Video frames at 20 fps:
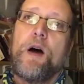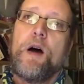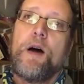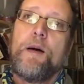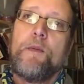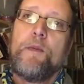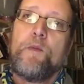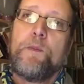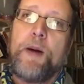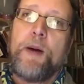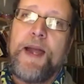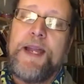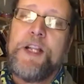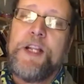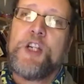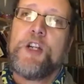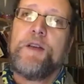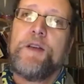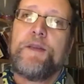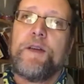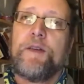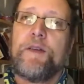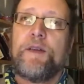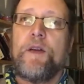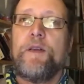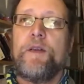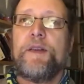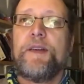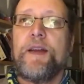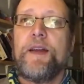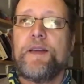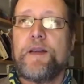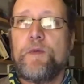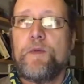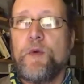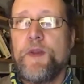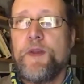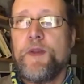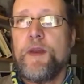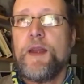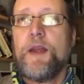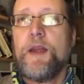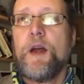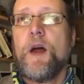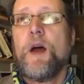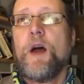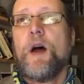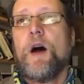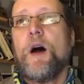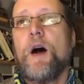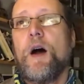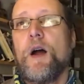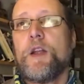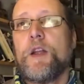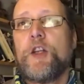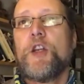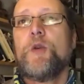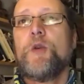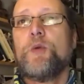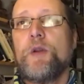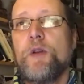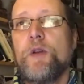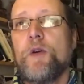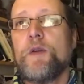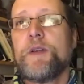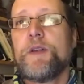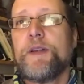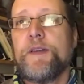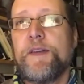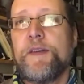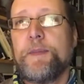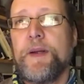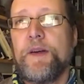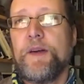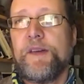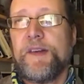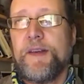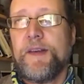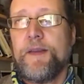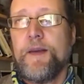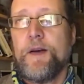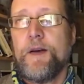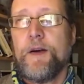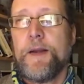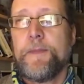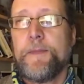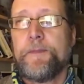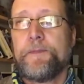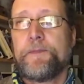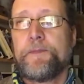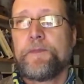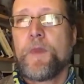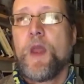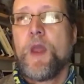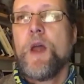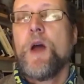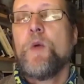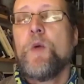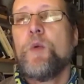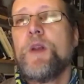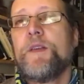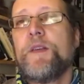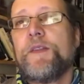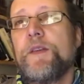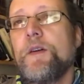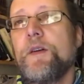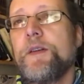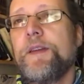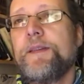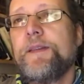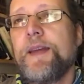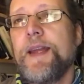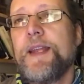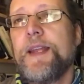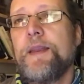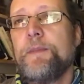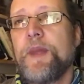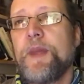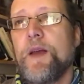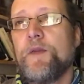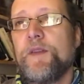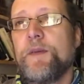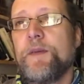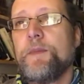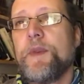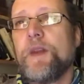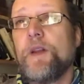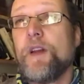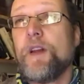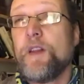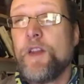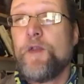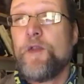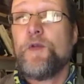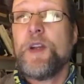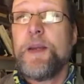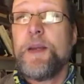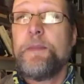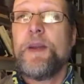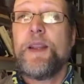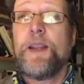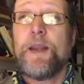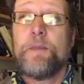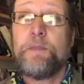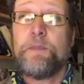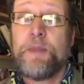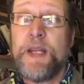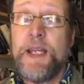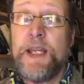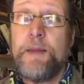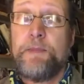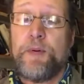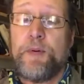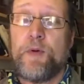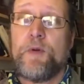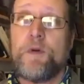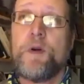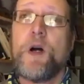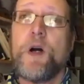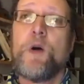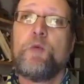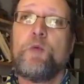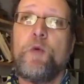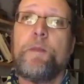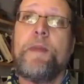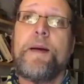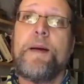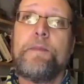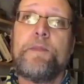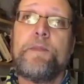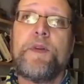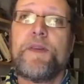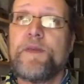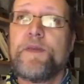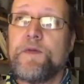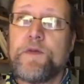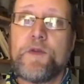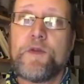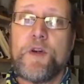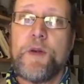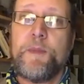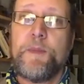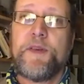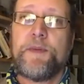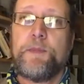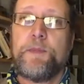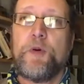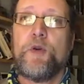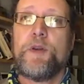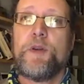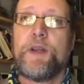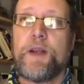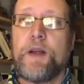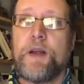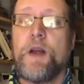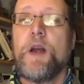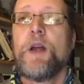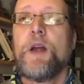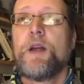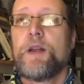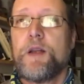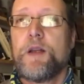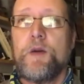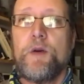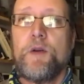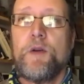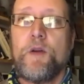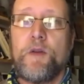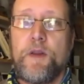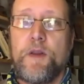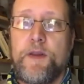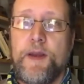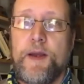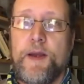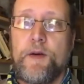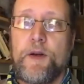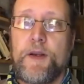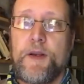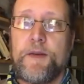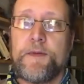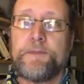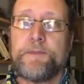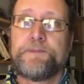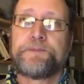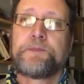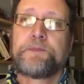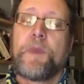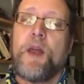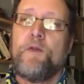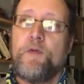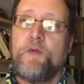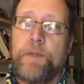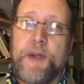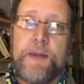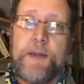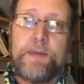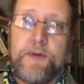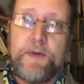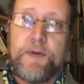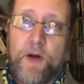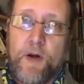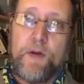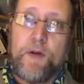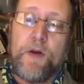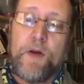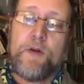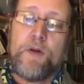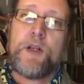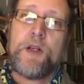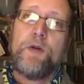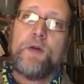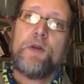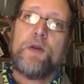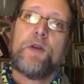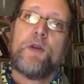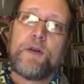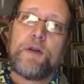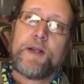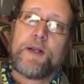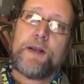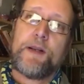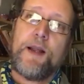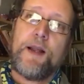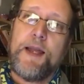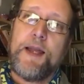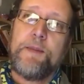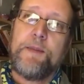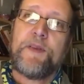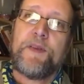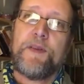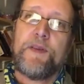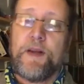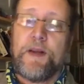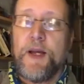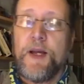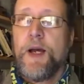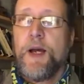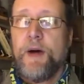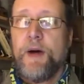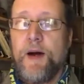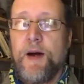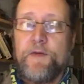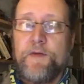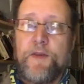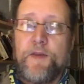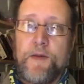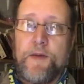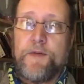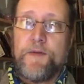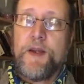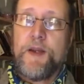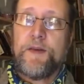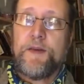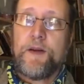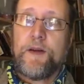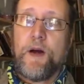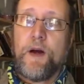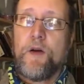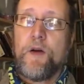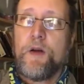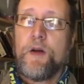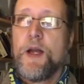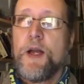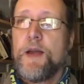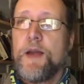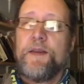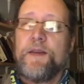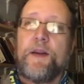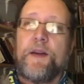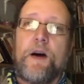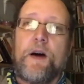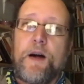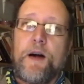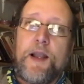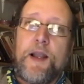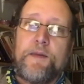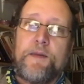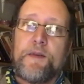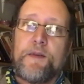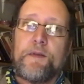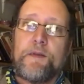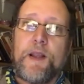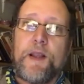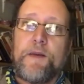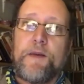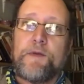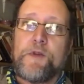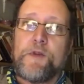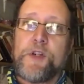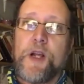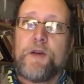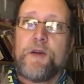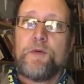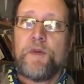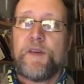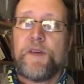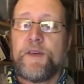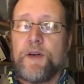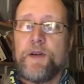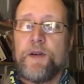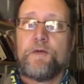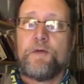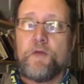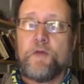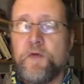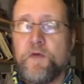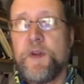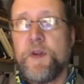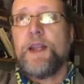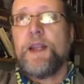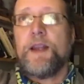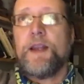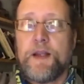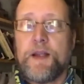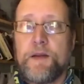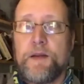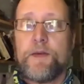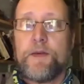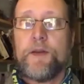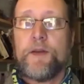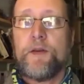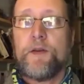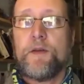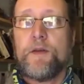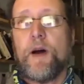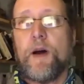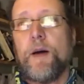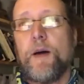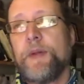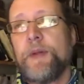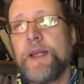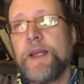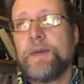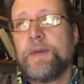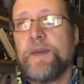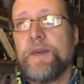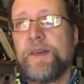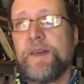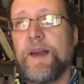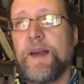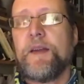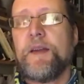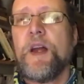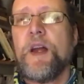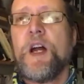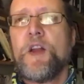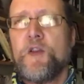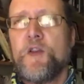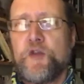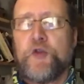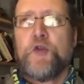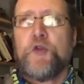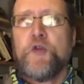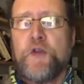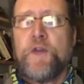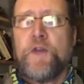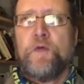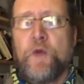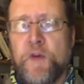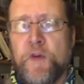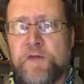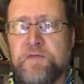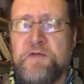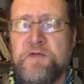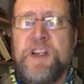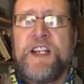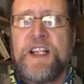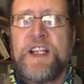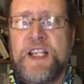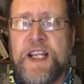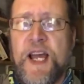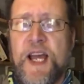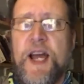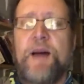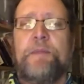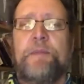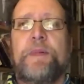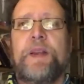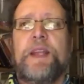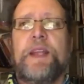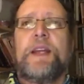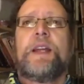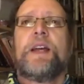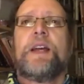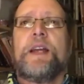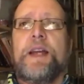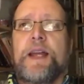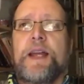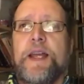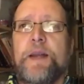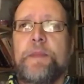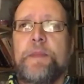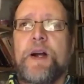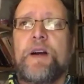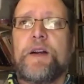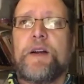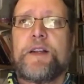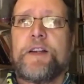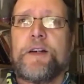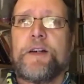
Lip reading: pages associated with the QAnon conspiracy theory. When it started taking them down, something like 3 million people were members of groups supporting QAnon theories. And for people who don't know, QAnon claims that about 5 years ago, this high-level general started revealing to people in the States the truth of what's really happening in America.